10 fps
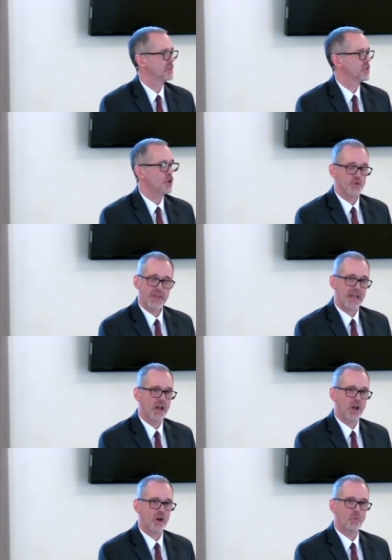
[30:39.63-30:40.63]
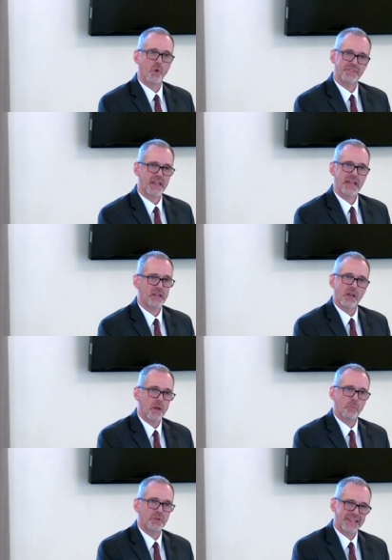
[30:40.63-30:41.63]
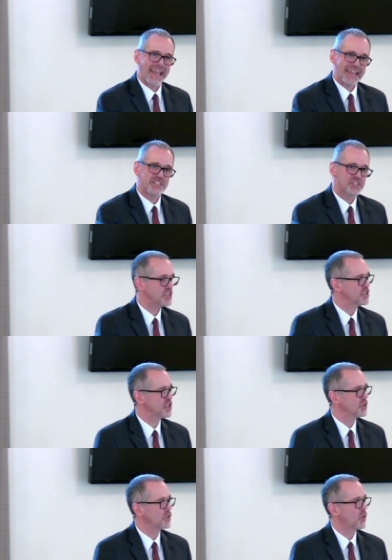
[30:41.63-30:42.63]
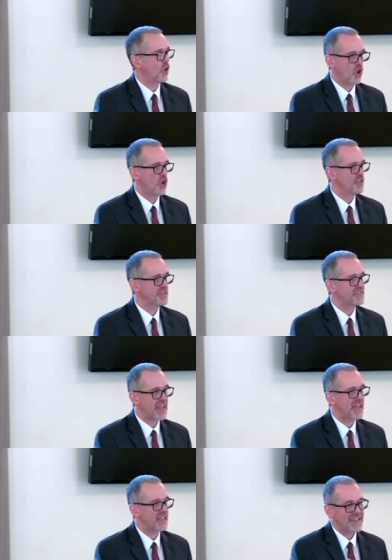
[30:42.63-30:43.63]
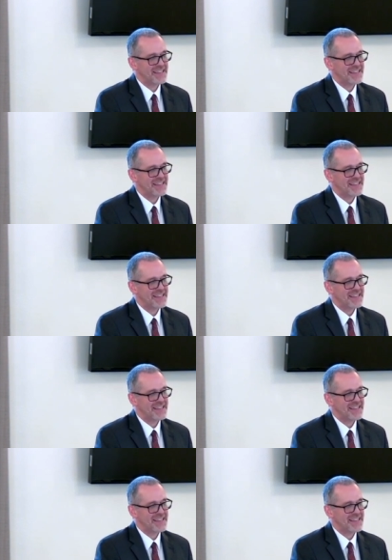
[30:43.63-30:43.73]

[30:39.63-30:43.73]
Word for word: who they are, what they plan to do, all that they,